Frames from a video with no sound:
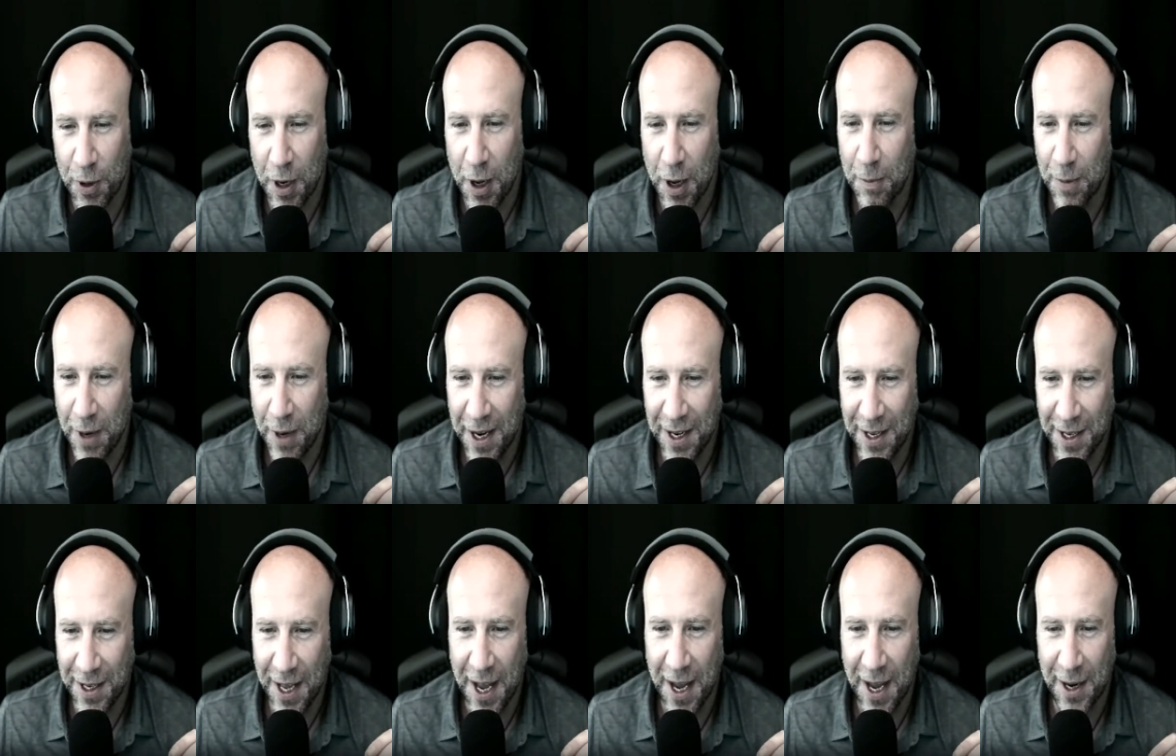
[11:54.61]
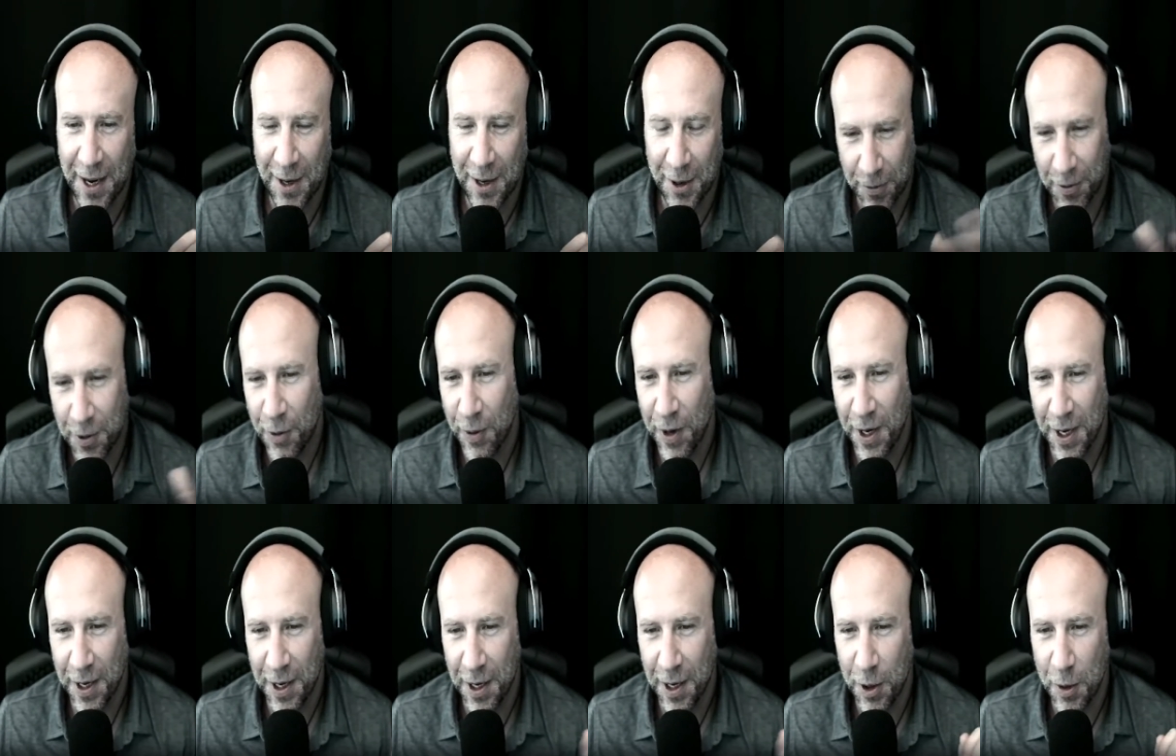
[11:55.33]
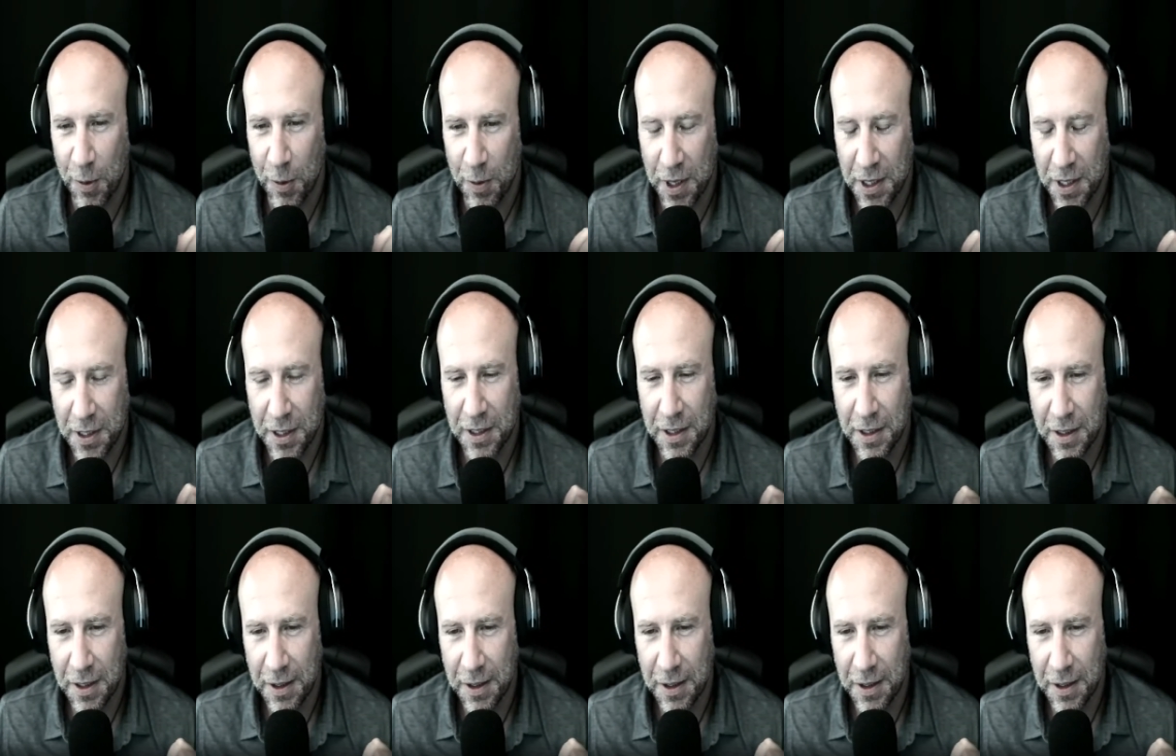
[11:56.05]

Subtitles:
that pain again of creating a new business?